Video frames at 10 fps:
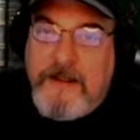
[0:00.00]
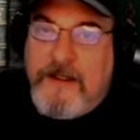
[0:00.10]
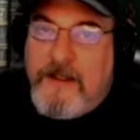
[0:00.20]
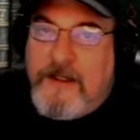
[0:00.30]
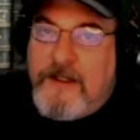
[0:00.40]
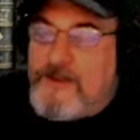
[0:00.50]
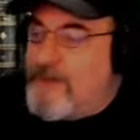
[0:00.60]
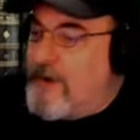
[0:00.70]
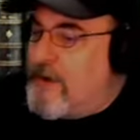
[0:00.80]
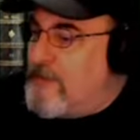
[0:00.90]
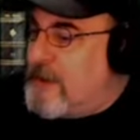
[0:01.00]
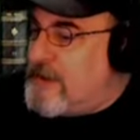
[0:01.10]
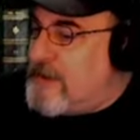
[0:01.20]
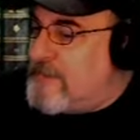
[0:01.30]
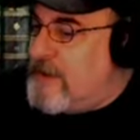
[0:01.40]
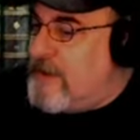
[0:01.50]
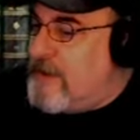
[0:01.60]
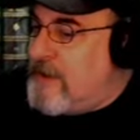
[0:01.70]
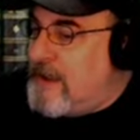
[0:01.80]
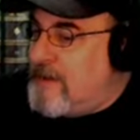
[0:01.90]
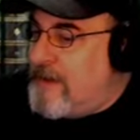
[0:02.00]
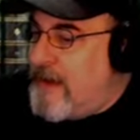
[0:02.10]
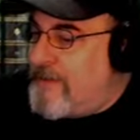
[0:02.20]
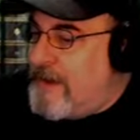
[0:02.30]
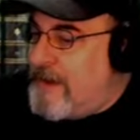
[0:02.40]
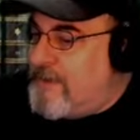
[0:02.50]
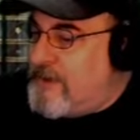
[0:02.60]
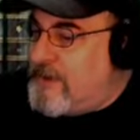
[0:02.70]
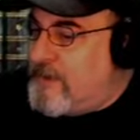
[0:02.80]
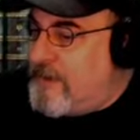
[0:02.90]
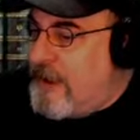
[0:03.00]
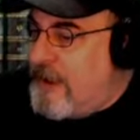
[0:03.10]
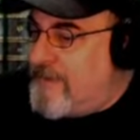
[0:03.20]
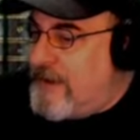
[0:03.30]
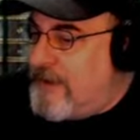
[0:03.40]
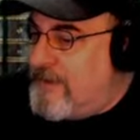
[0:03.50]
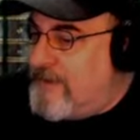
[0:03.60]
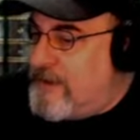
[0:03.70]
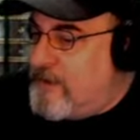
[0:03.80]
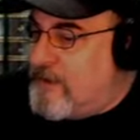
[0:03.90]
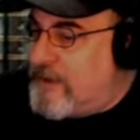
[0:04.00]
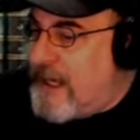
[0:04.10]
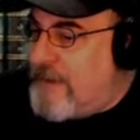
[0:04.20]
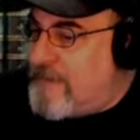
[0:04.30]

it is very much up to every individual game